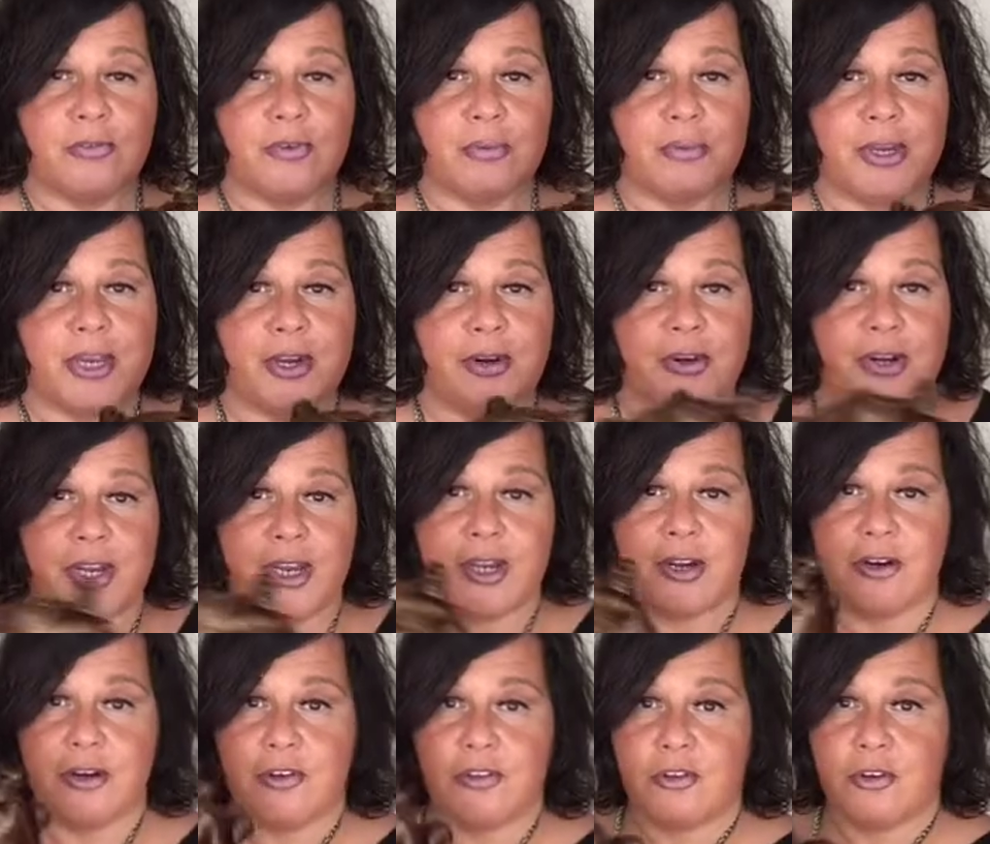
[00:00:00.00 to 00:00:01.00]
from ear to
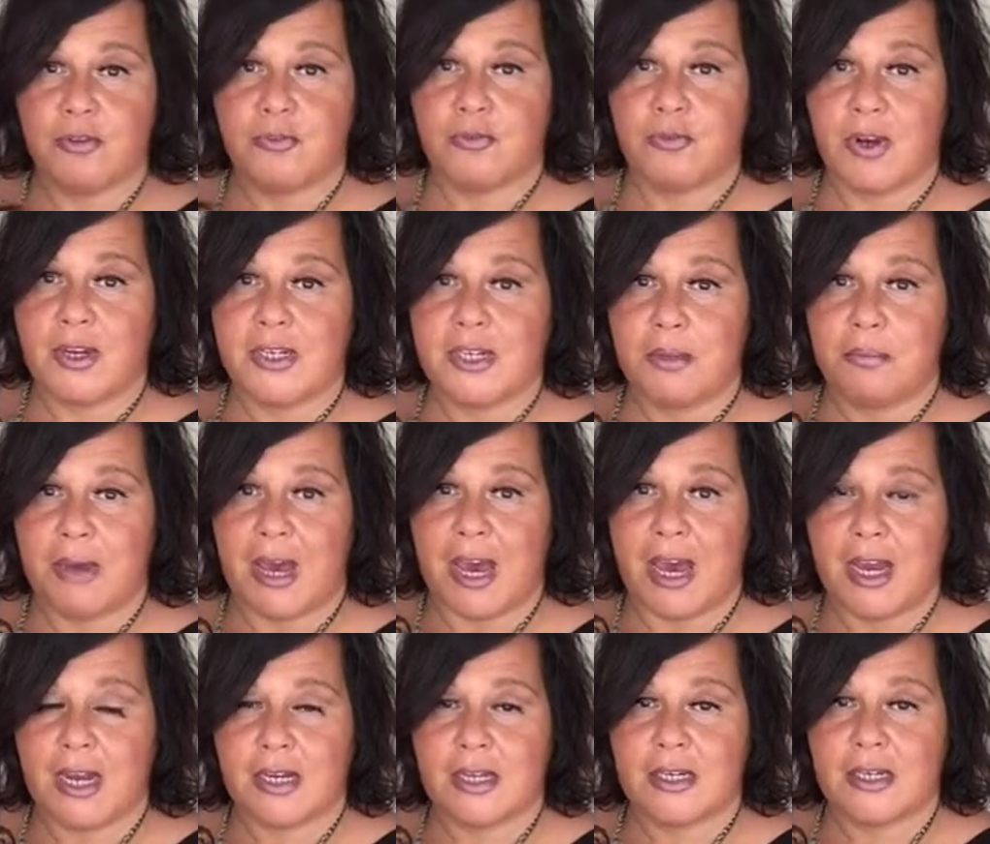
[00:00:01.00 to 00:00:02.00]
ear, so front to
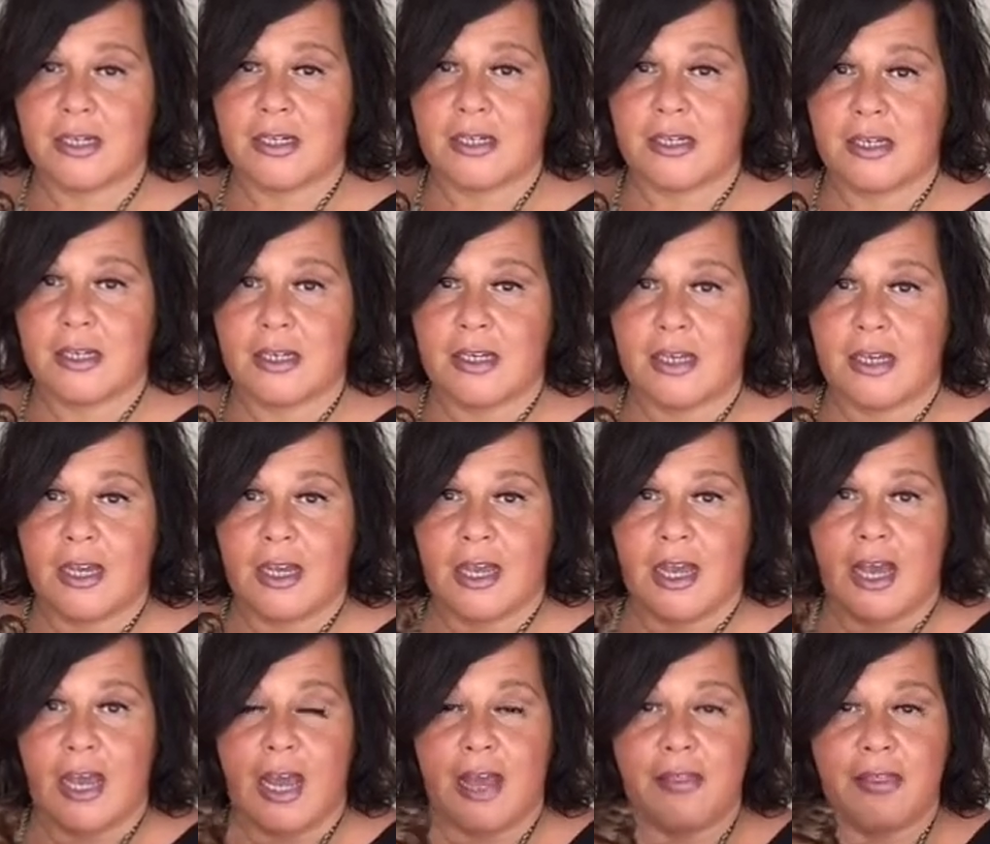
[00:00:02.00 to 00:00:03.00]
back.
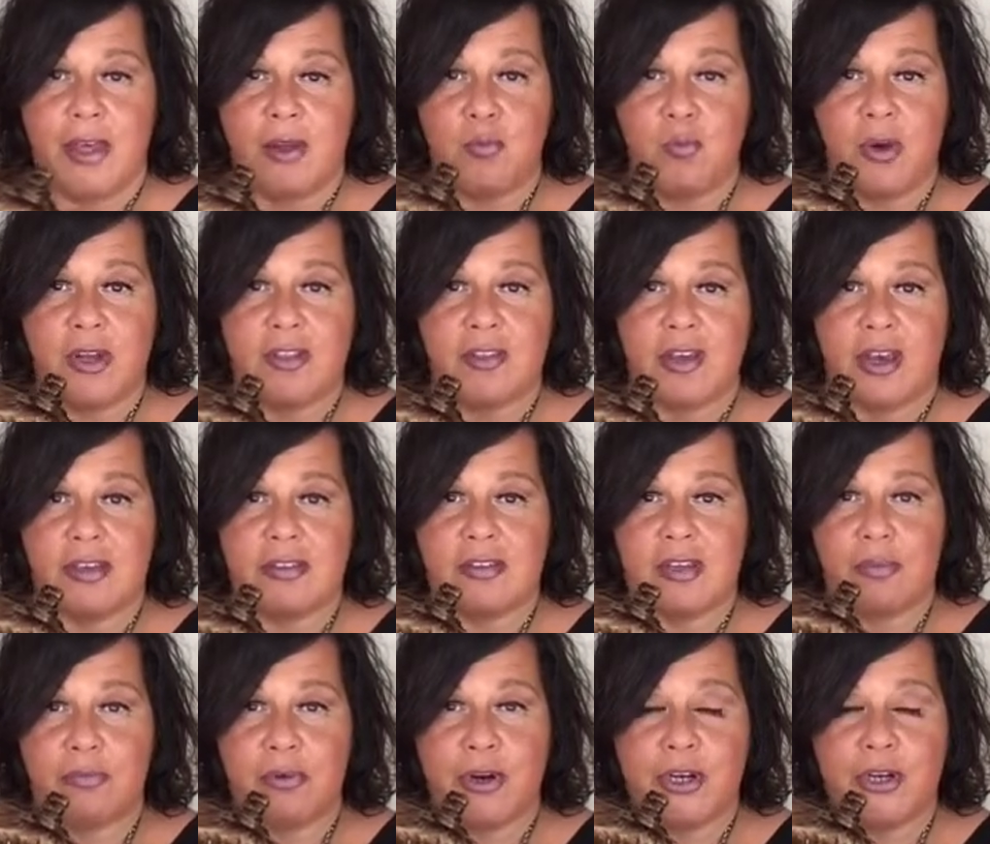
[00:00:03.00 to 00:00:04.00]
And then once I
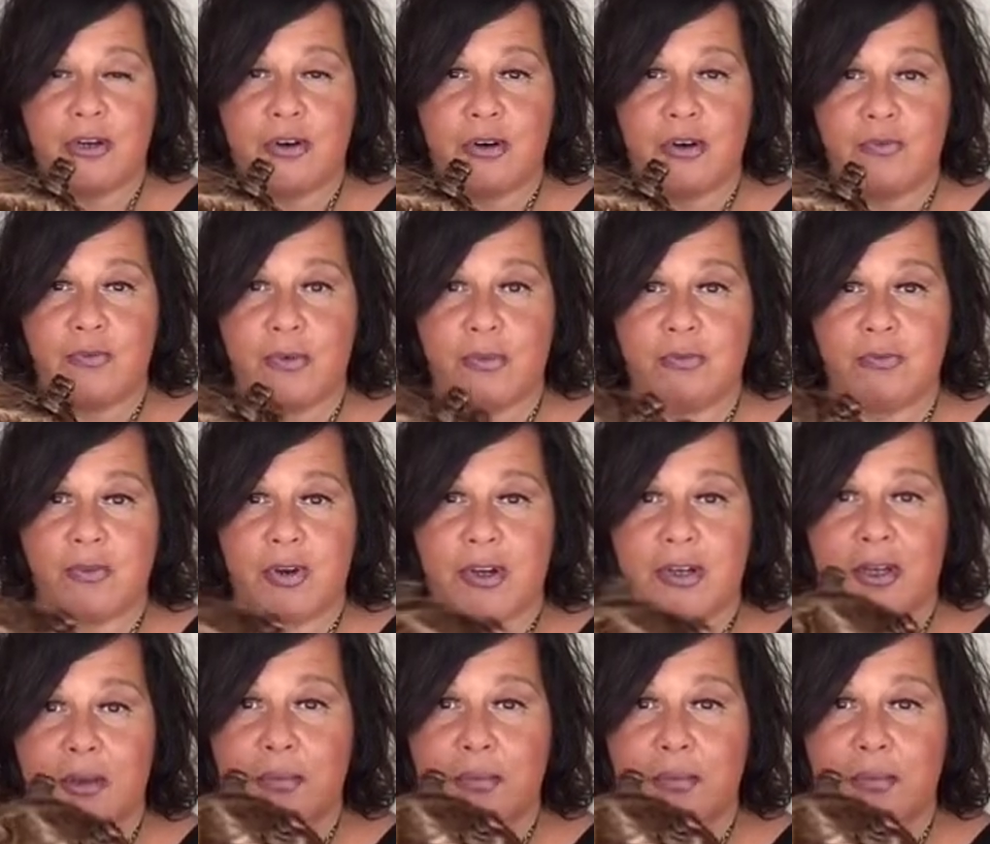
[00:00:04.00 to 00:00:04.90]
separated her from front to